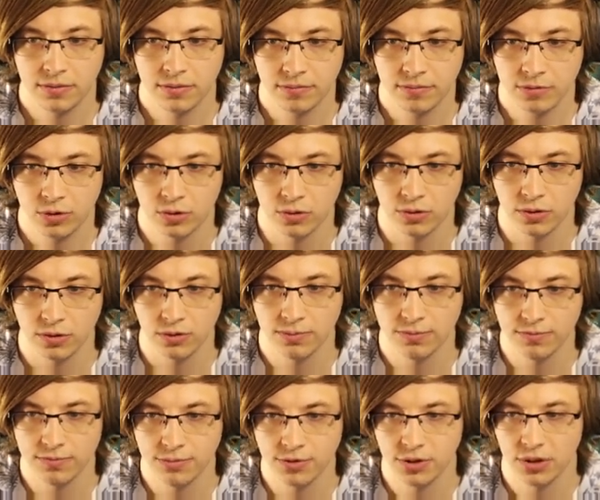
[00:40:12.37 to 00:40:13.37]
Cool.
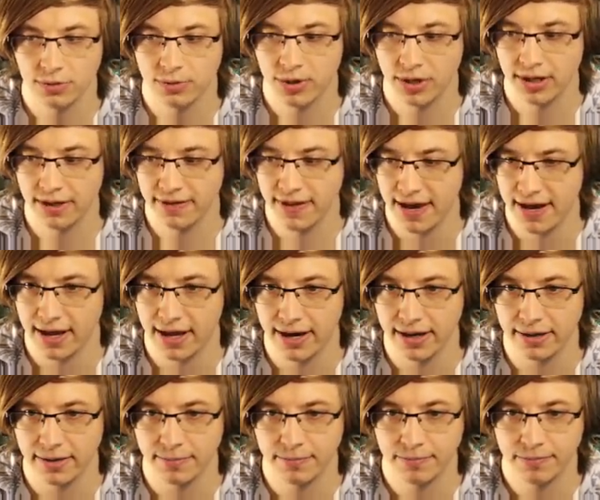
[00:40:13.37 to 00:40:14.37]
So upgraded that
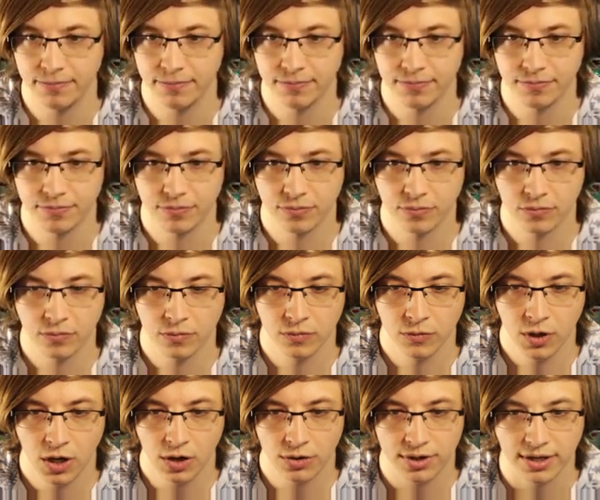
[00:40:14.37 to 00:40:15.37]
item.
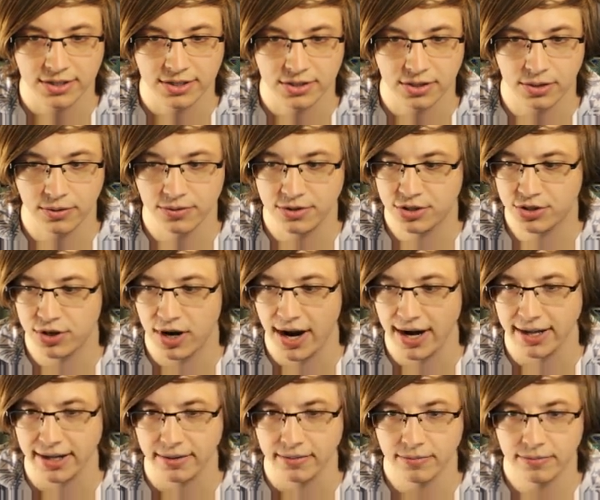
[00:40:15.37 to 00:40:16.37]
Okay, so it's
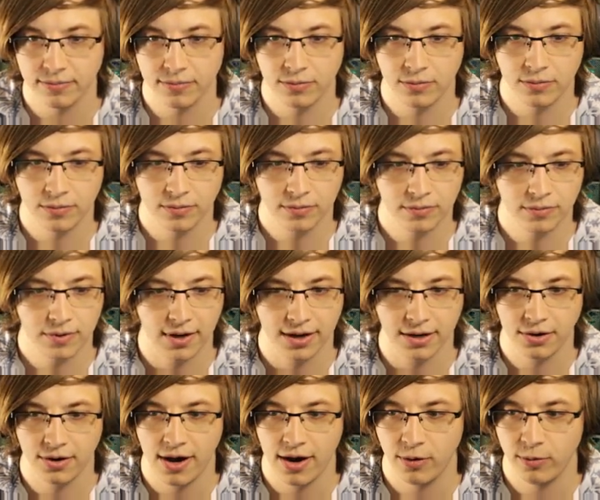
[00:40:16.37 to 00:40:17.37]
trident. I don't
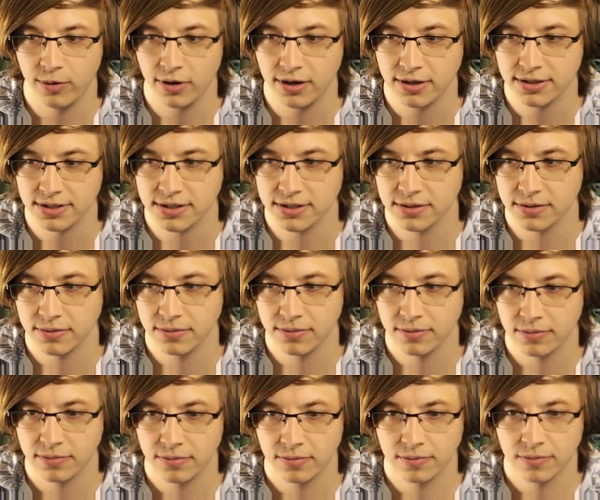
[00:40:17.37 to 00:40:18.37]
know how it works.
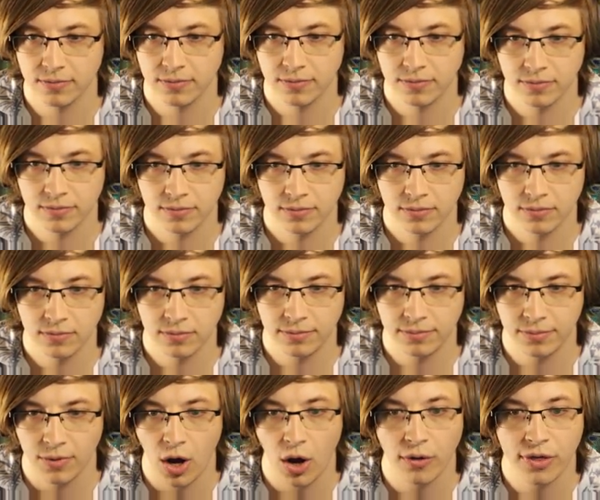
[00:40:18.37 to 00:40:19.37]

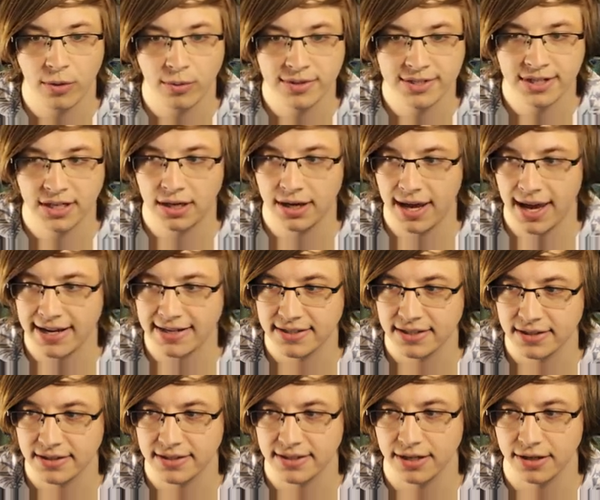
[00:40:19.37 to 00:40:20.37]
Oh, there was a
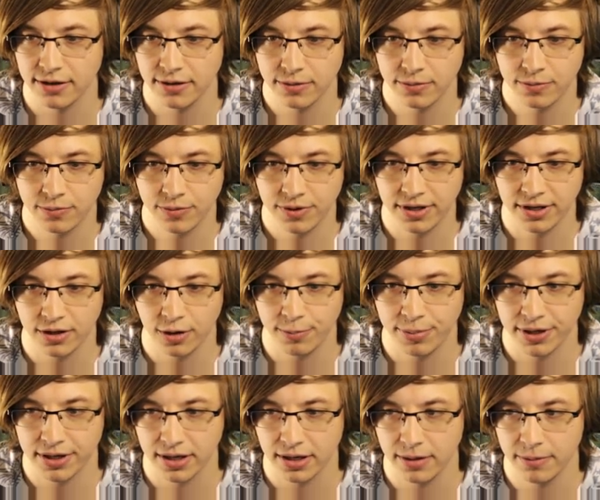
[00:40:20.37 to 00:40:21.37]
essence here. Let me go
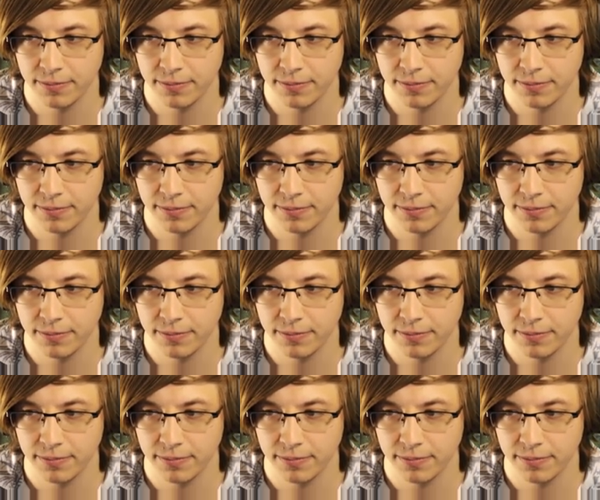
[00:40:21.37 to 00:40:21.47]
pick up.